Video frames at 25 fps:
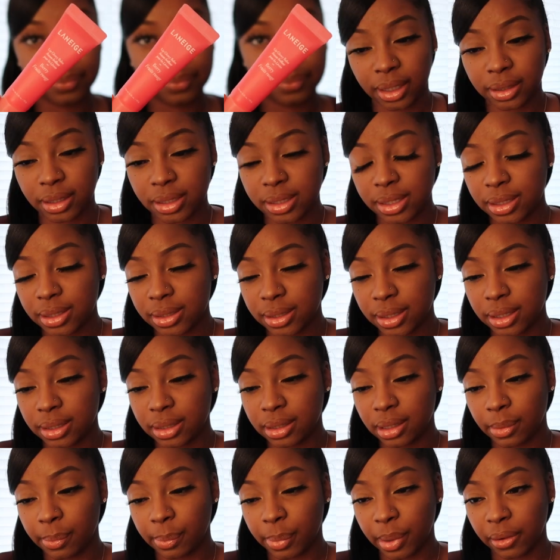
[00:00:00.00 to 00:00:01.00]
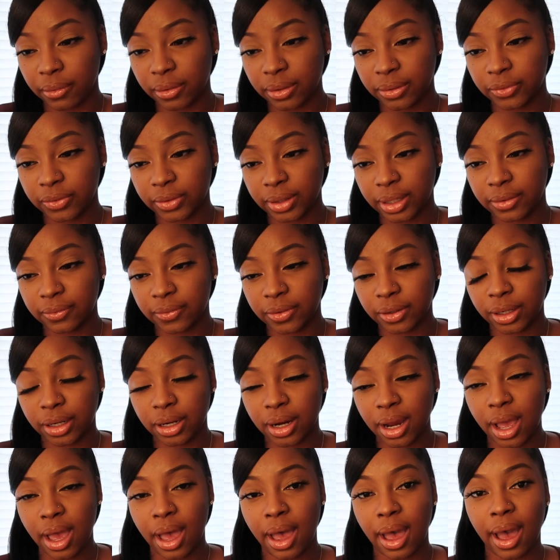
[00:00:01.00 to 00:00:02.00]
and this is in the berry flavor